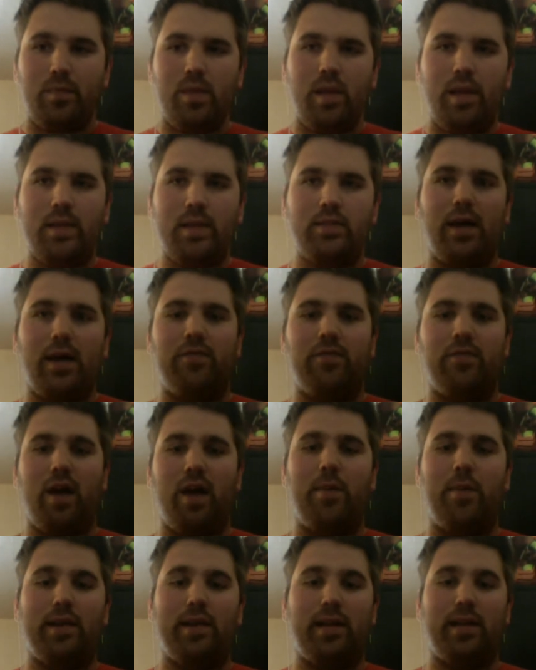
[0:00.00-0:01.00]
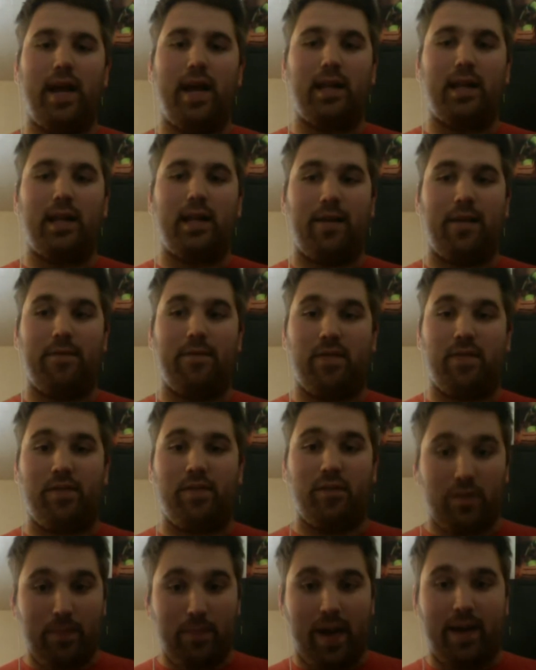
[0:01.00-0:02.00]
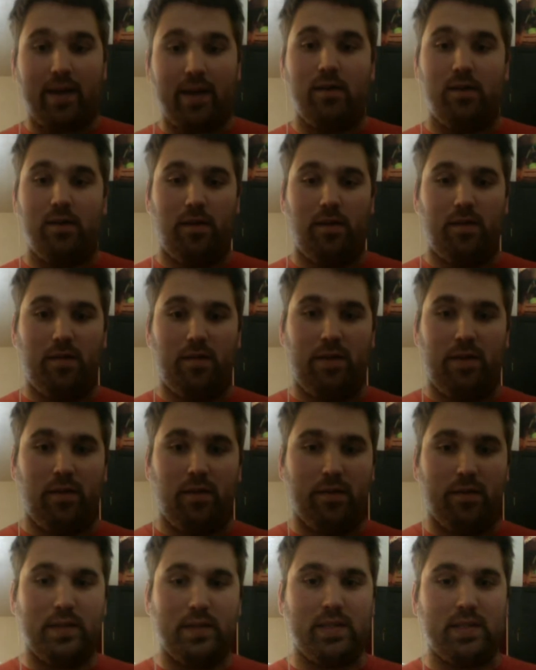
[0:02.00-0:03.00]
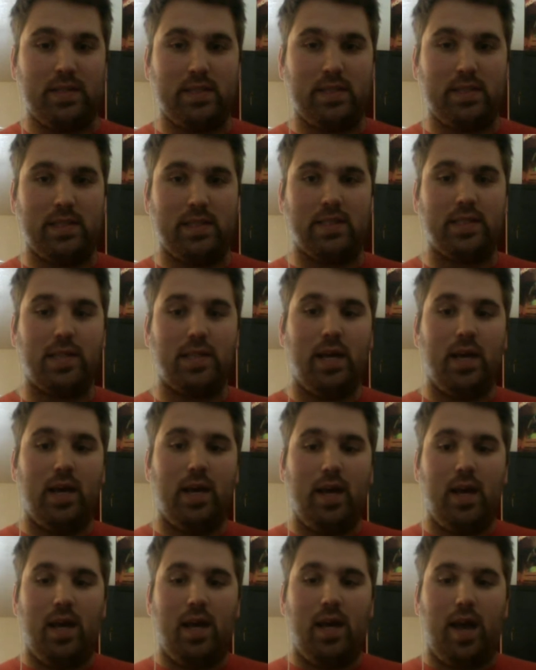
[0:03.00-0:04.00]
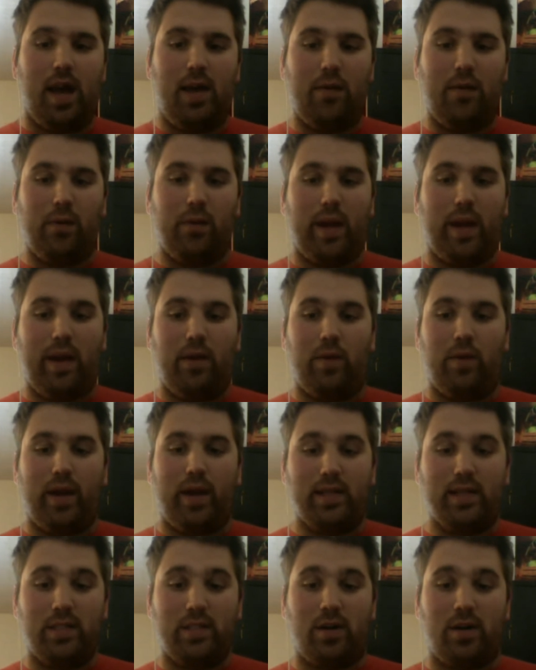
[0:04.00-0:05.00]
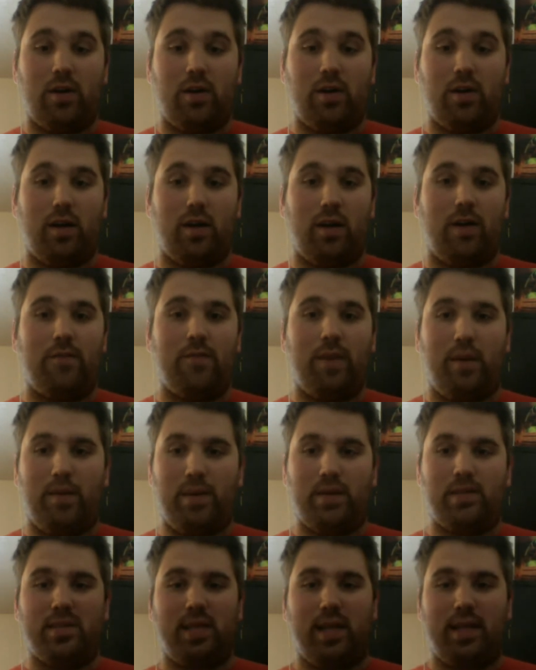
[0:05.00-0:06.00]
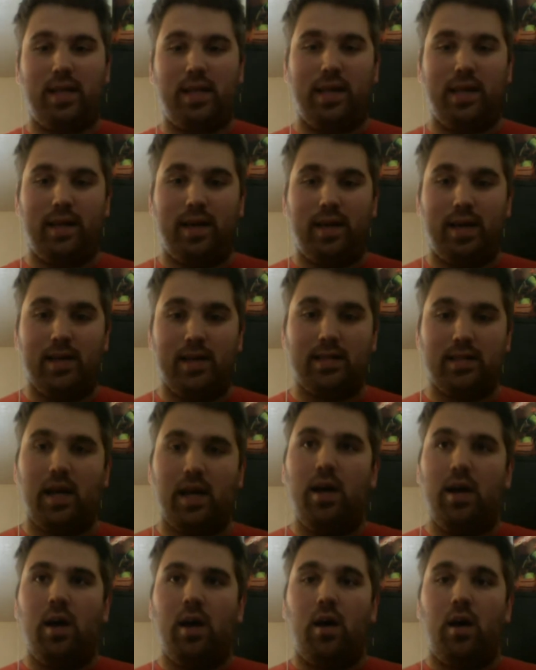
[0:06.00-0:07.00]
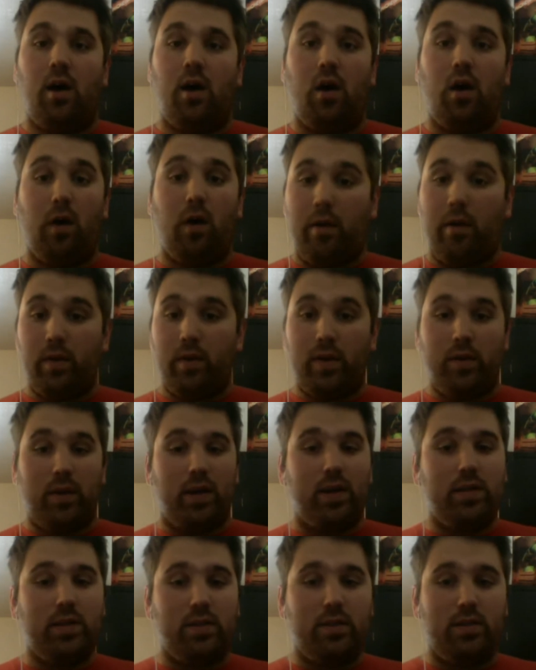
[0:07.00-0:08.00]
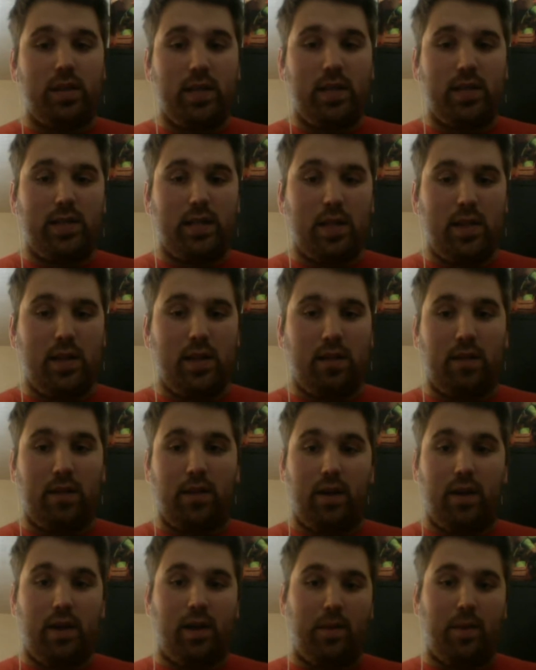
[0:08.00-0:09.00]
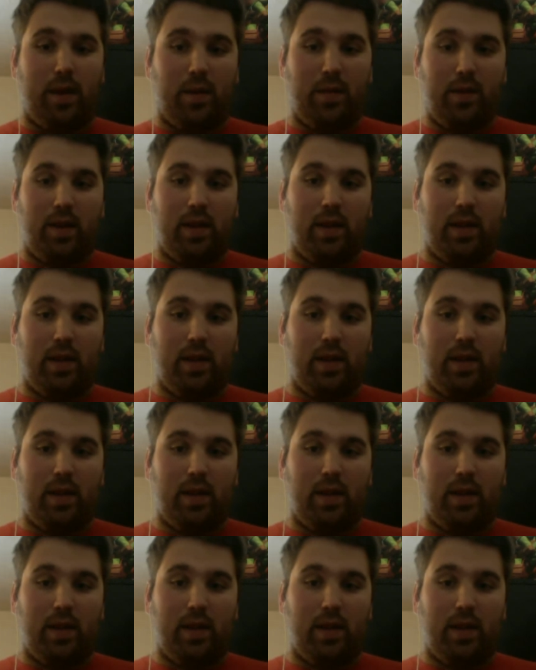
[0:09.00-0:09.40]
And so I've thought about that, and I've looked back at all the failed businesses. And when I started off my business idea as, oh, I really want to do this, and then I'll figure out how to make money